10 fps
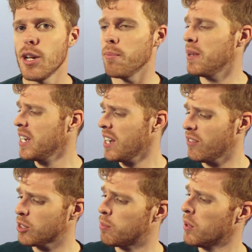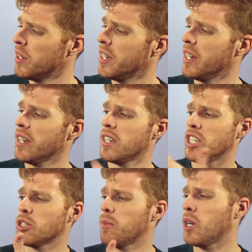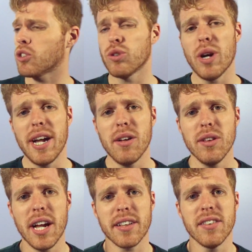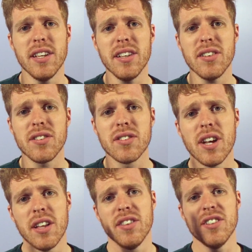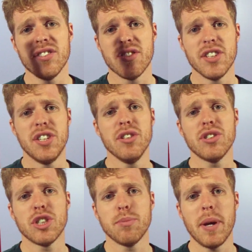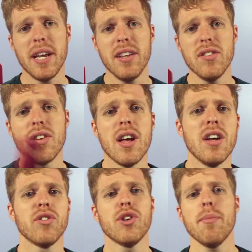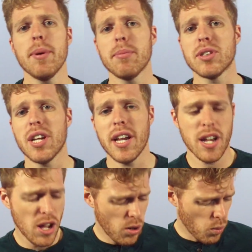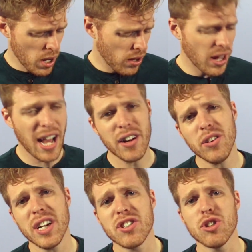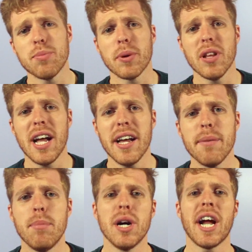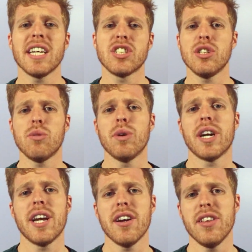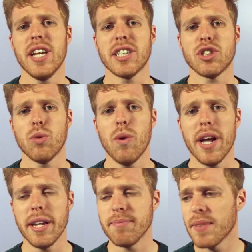Many of us bring a small trowel like this. This is the Deuce of Spades. Some people say, well, I know that's super light, but I still don't want to carry the extra weight.